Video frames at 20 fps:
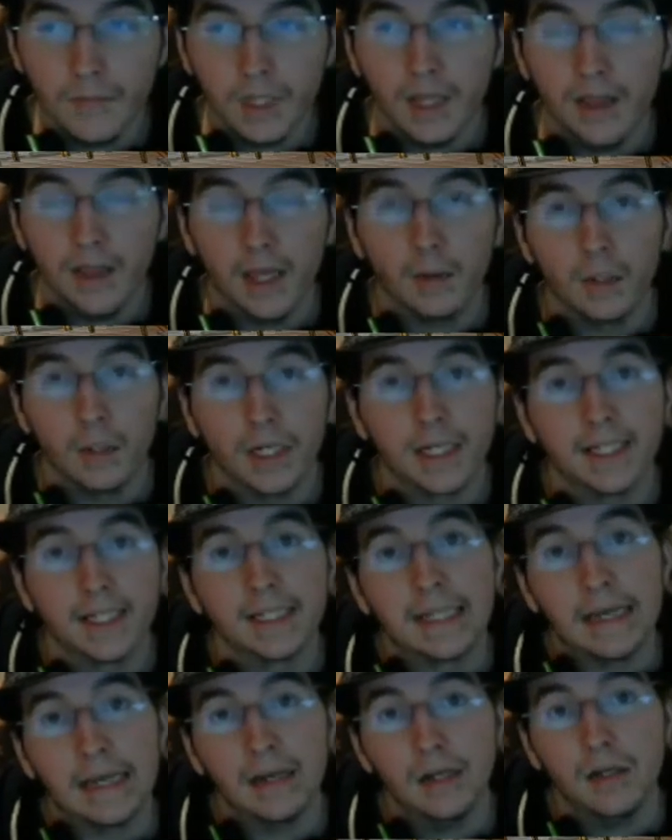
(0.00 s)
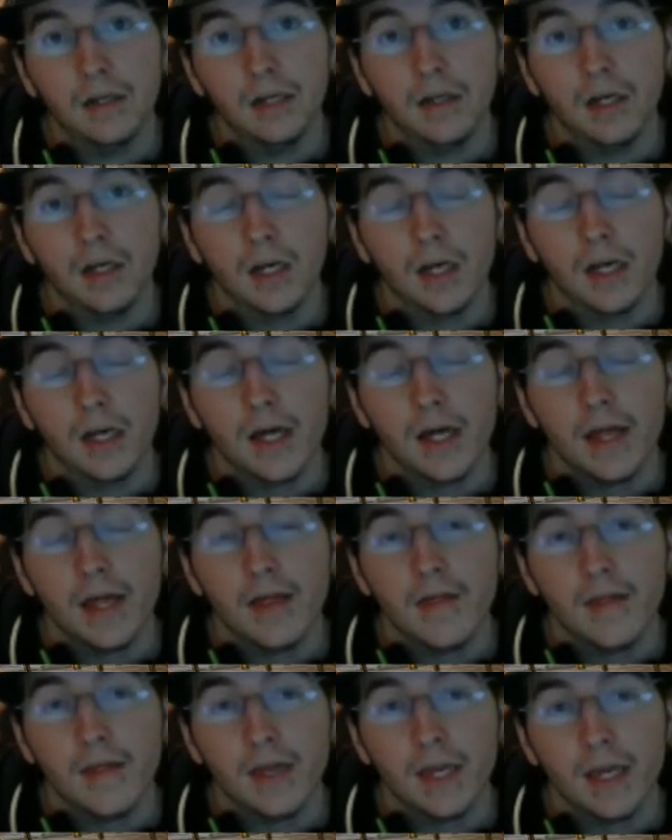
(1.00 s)
They would extend
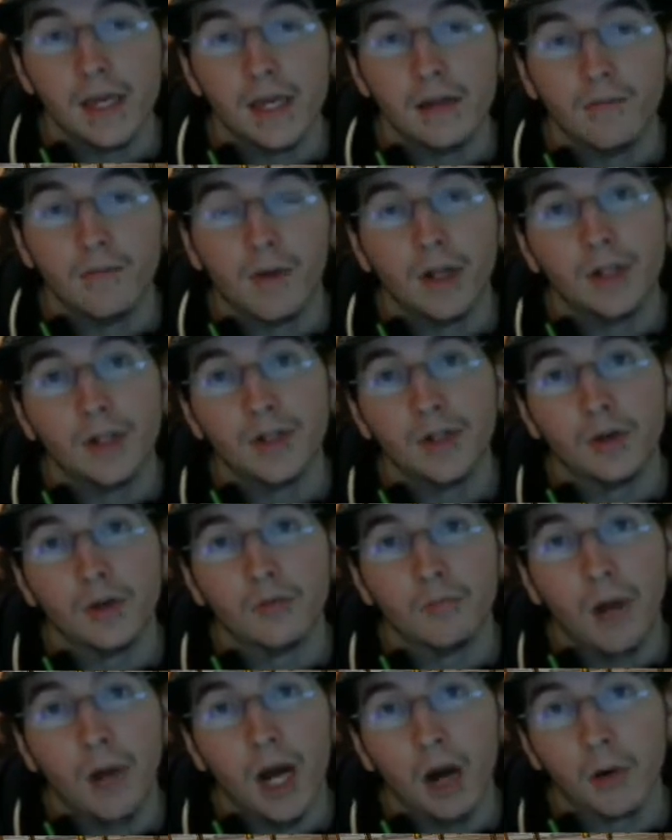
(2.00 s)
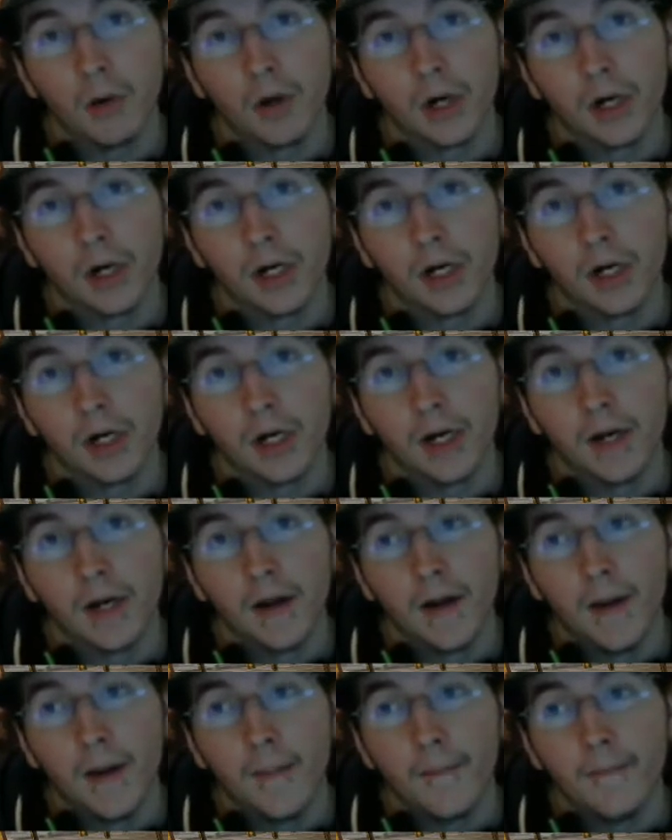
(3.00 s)
the redstone power
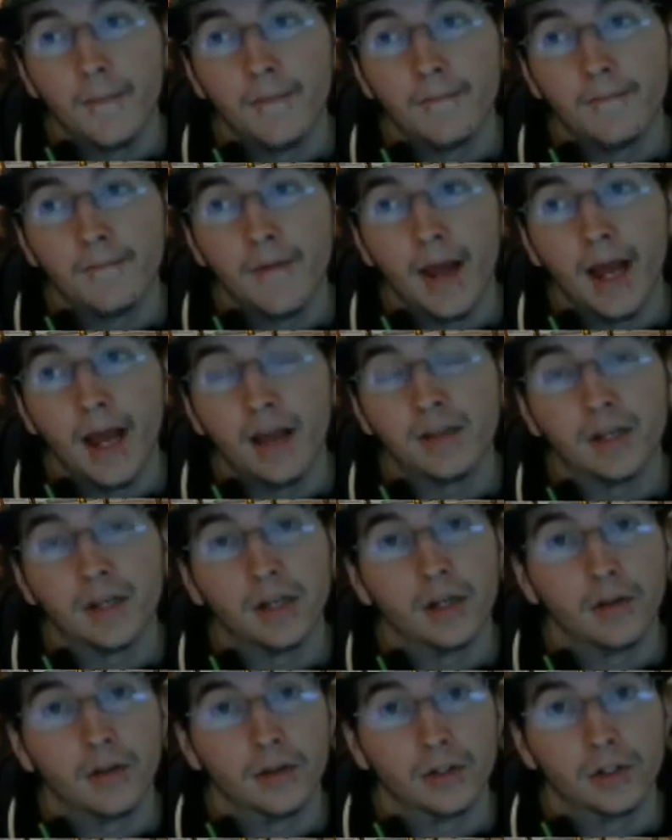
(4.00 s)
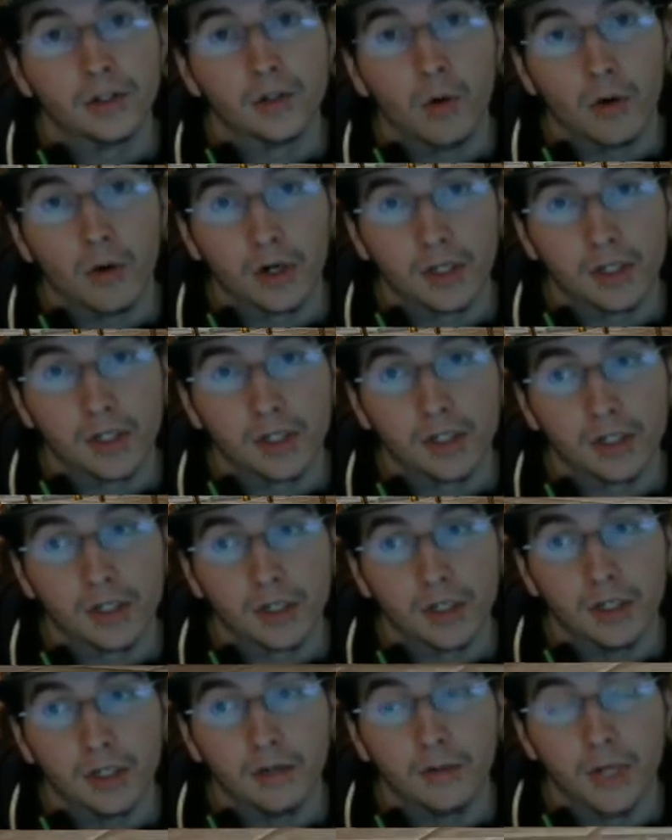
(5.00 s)
as another source.
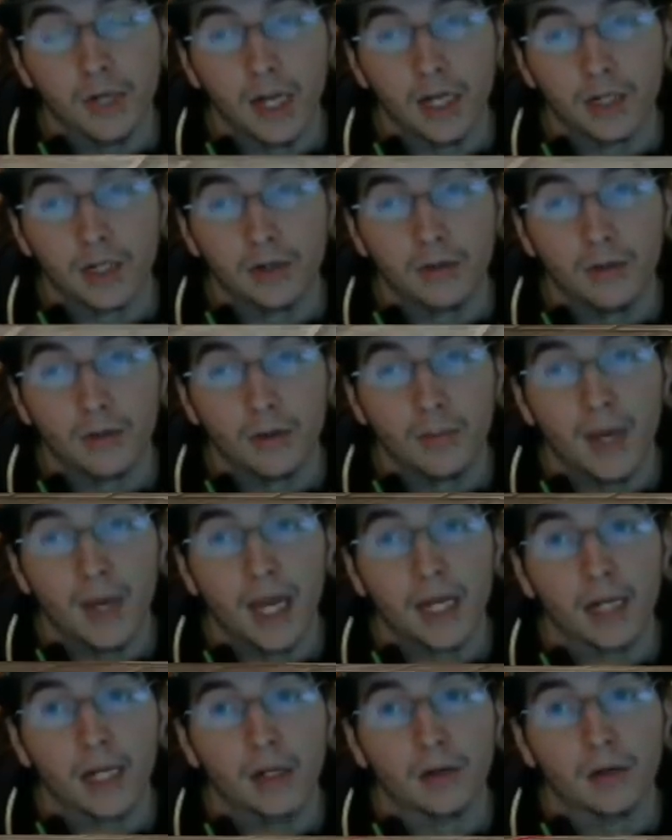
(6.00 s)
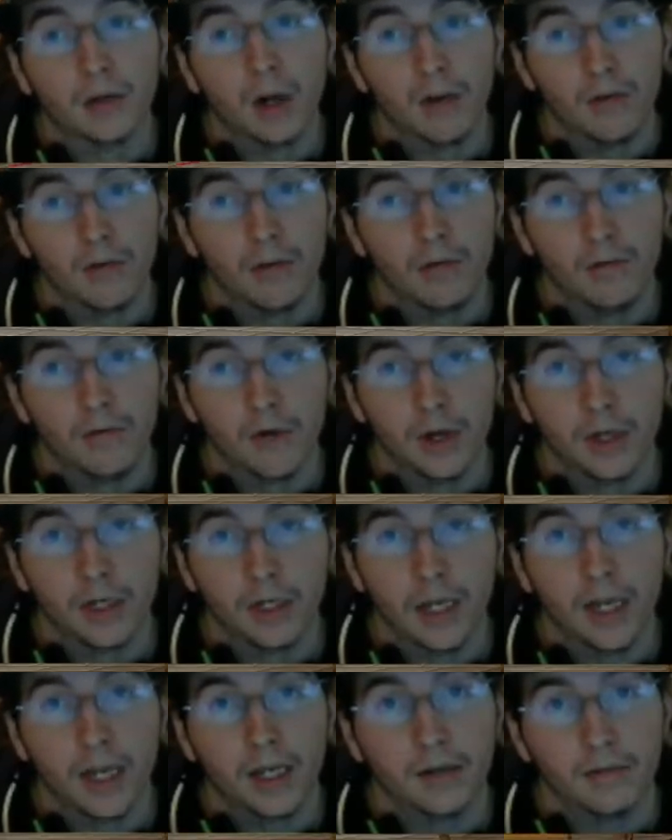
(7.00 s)
It would enter through the back and go out through the front
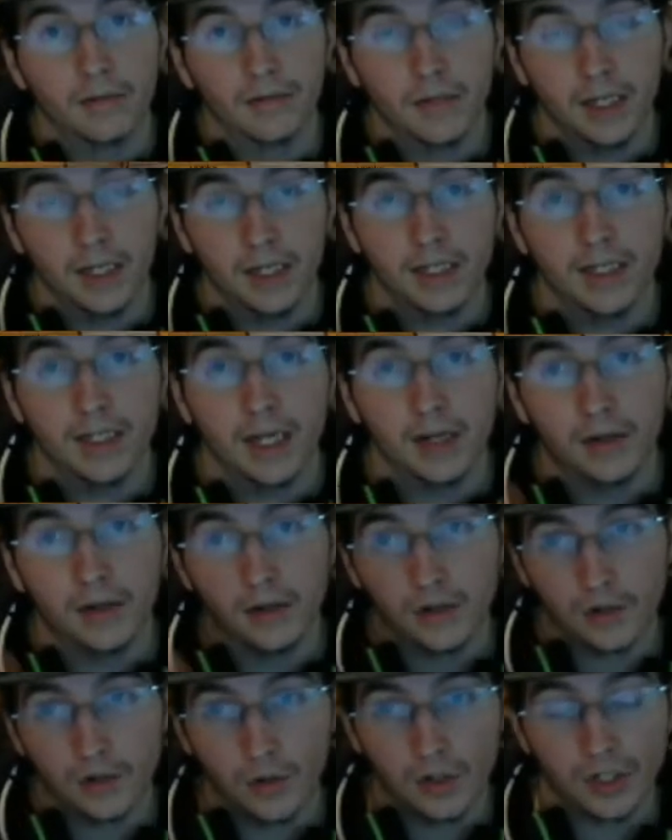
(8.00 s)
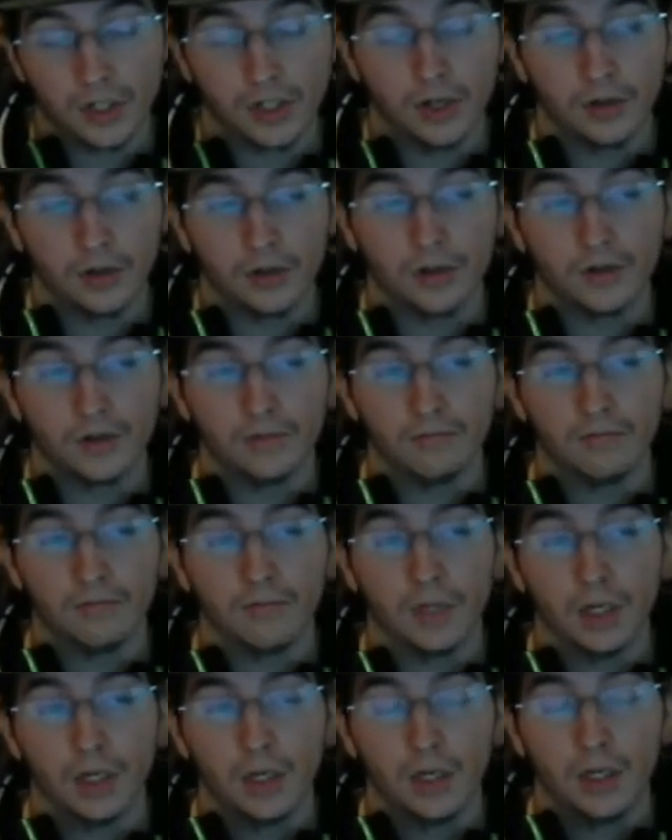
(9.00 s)
and extend your source another
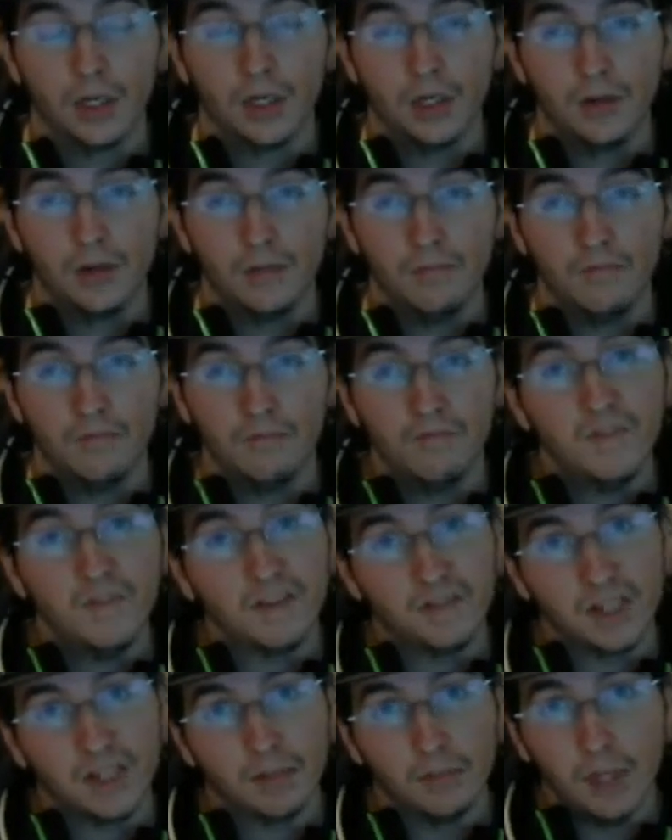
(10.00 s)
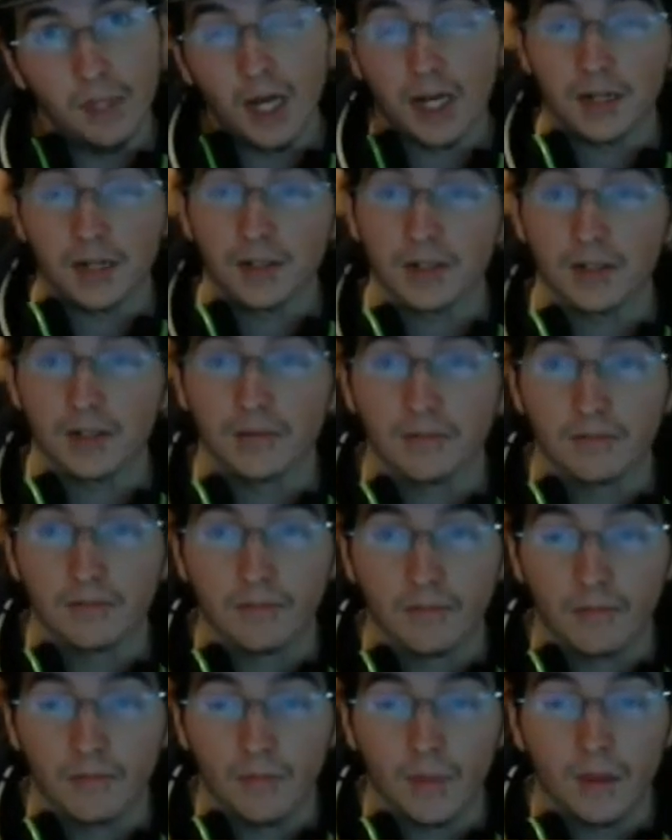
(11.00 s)
15 blocks.
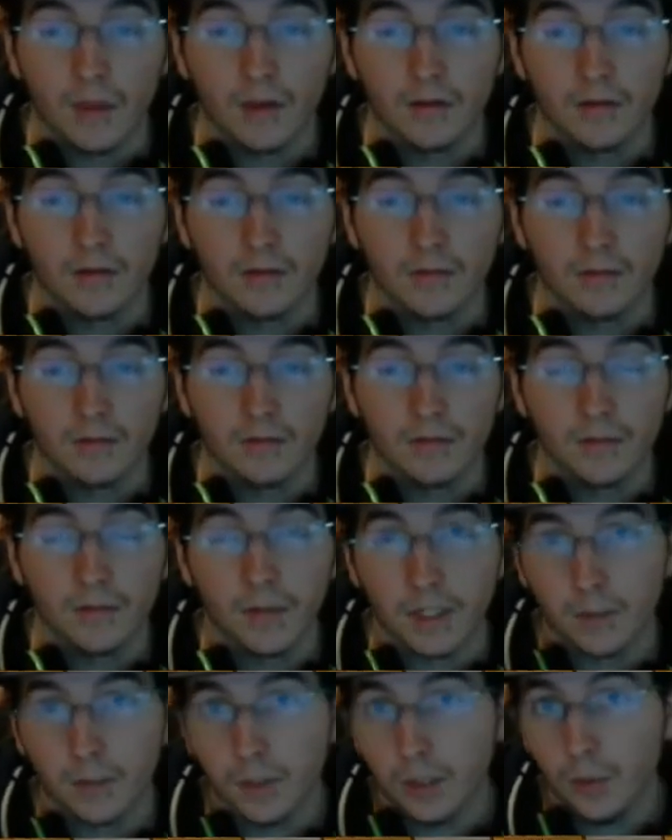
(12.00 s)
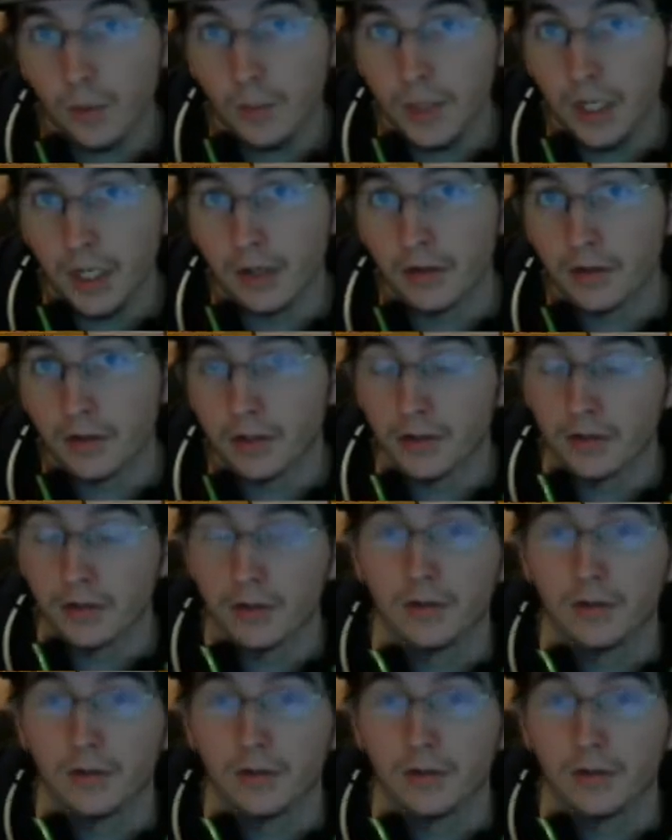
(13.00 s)
Especially with the repeaters.